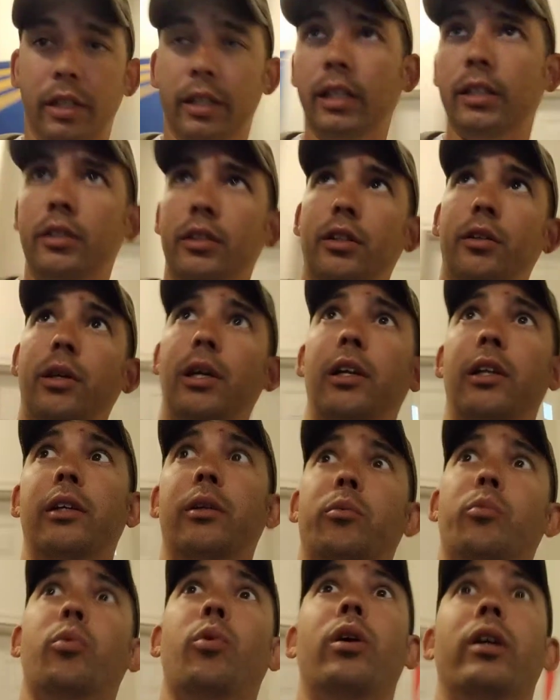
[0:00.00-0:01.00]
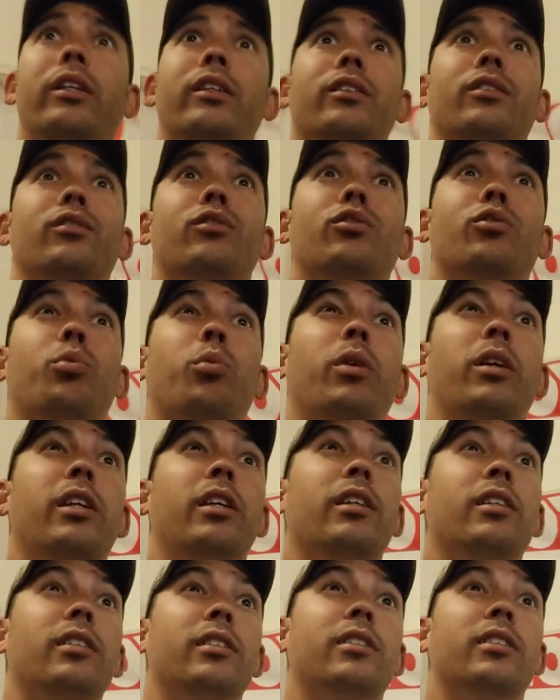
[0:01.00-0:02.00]
I got there around like
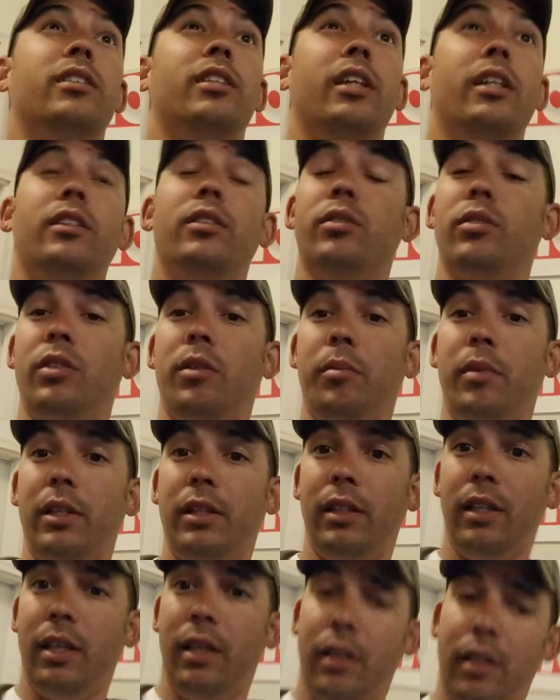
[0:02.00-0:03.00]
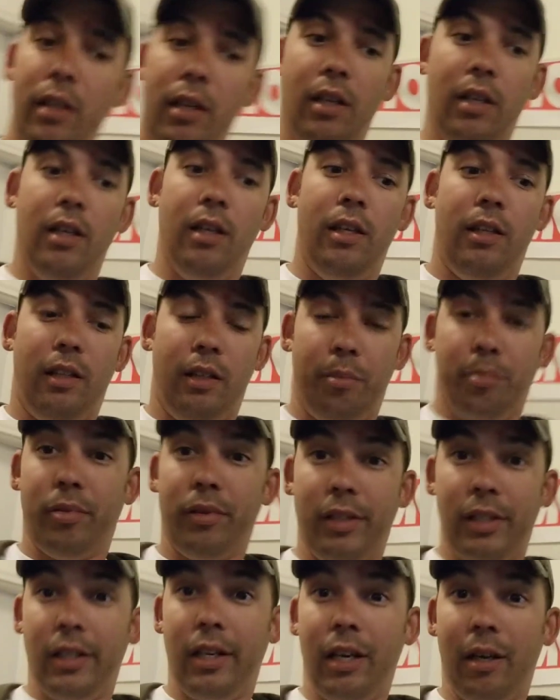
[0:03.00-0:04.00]
1:26 or something like that, like
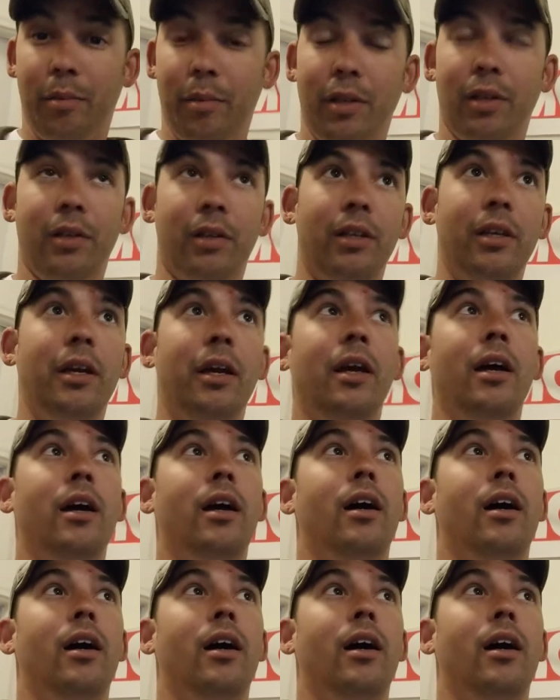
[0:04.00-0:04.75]
pretty damn early.